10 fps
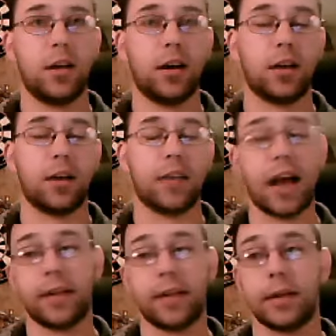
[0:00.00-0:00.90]

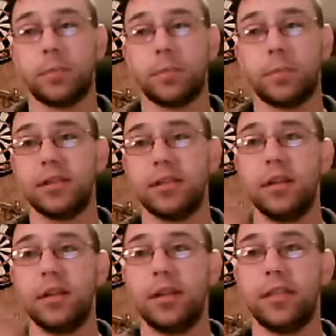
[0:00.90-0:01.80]
dilate, but
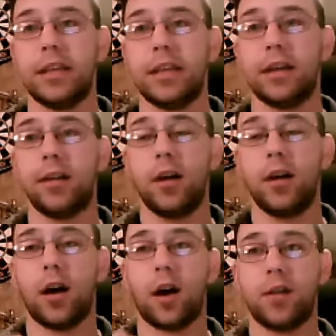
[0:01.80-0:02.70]
the
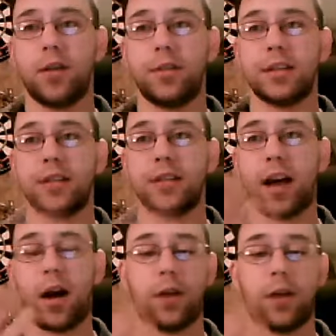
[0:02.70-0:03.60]
arteries
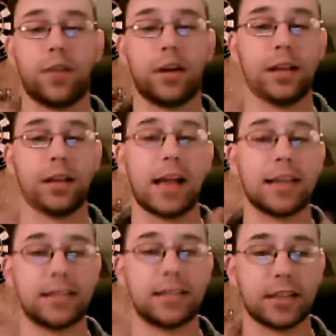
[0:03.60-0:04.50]
are very
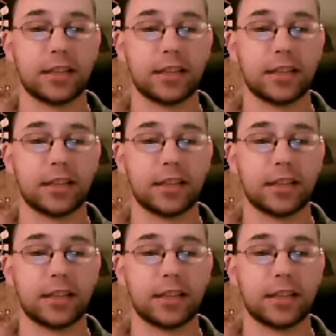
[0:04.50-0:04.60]
elastic,